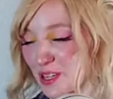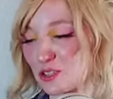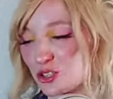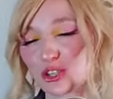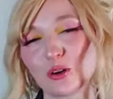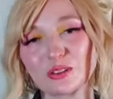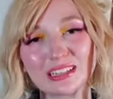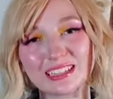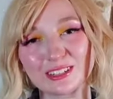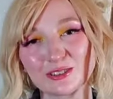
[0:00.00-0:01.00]
And just
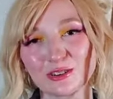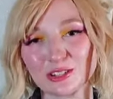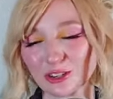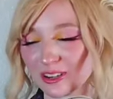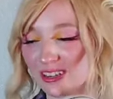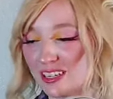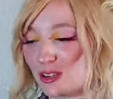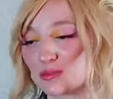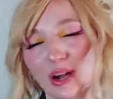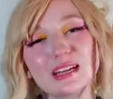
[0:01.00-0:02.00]
totally ignores her,
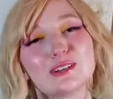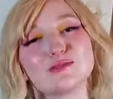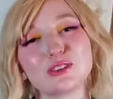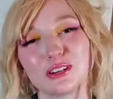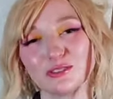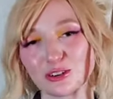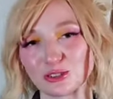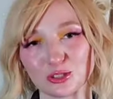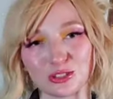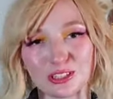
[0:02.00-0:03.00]
right in front of
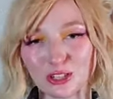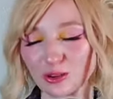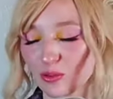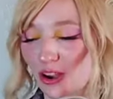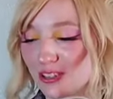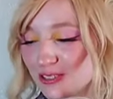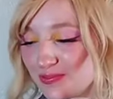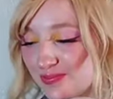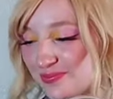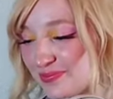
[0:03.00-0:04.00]
her so that she can watch.